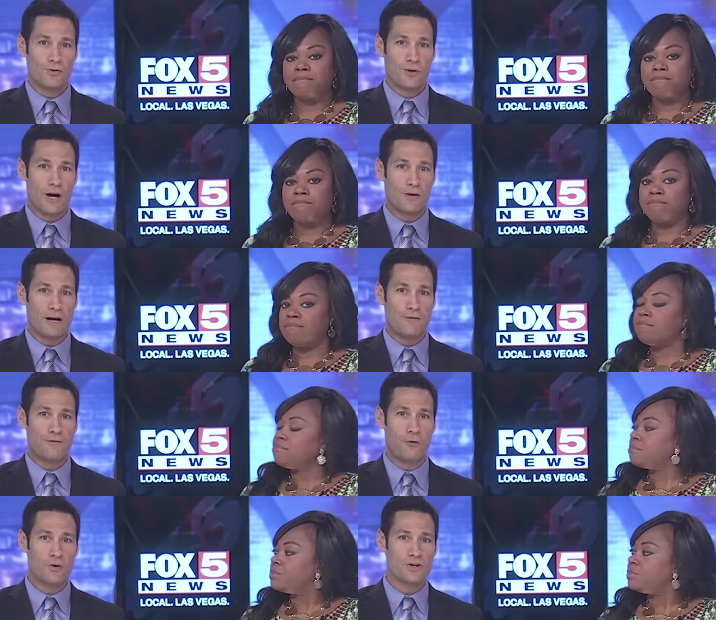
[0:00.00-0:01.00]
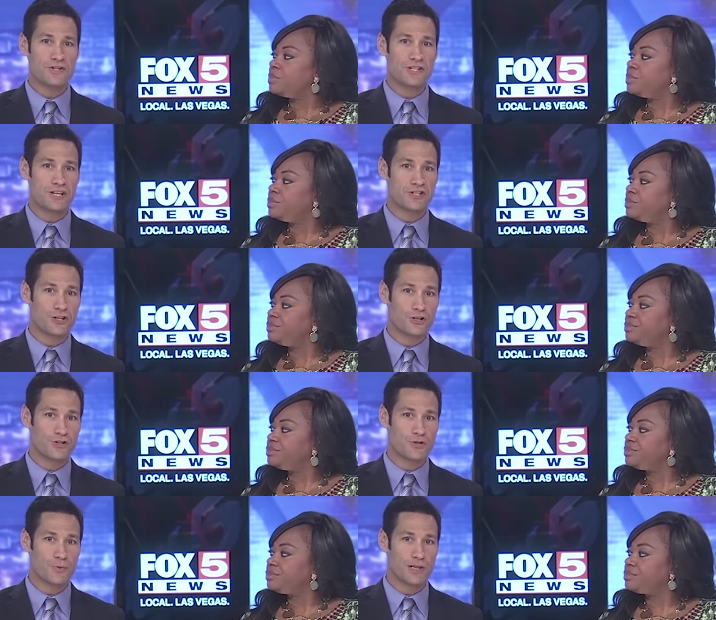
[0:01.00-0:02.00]
Speaker 1: All right, four
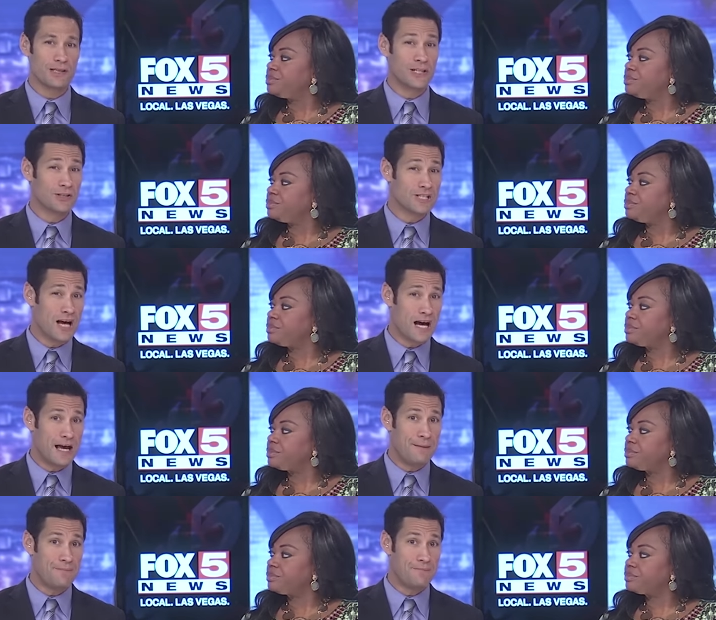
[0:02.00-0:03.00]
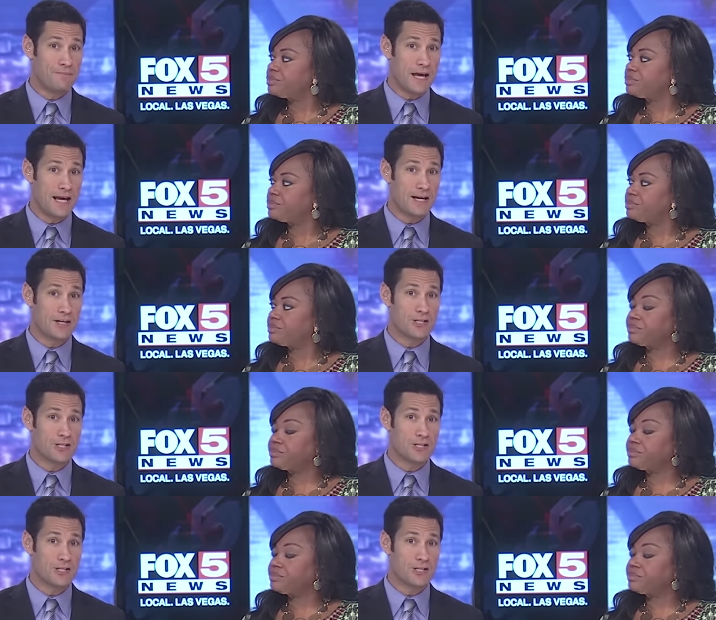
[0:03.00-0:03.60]
sisters with little time make a